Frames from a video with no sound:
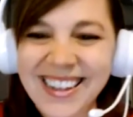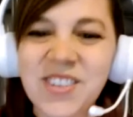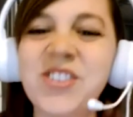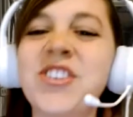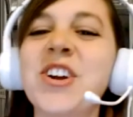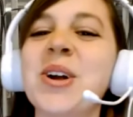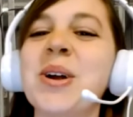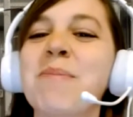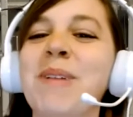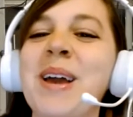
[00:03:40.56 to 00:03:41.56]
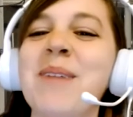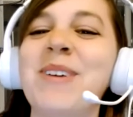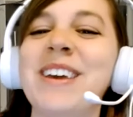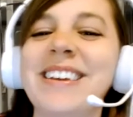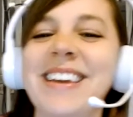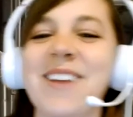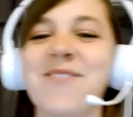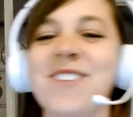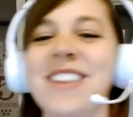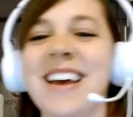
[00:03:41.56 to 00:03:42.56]
Sure, blame Kit Kat
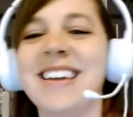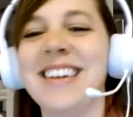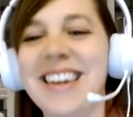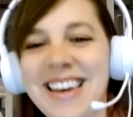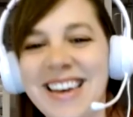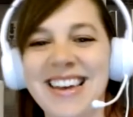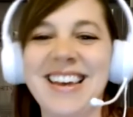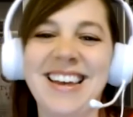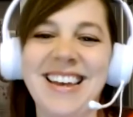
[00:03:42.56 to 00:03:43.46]
for that. Yeah,